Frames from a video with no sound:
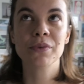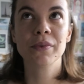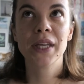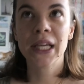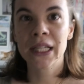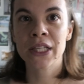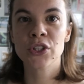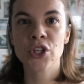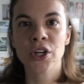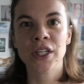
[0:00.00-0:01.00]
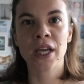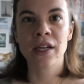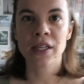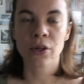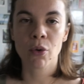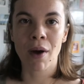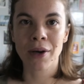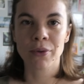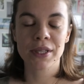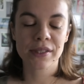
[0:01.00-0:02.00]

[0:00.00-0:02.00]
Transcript: healing journey and inquiry,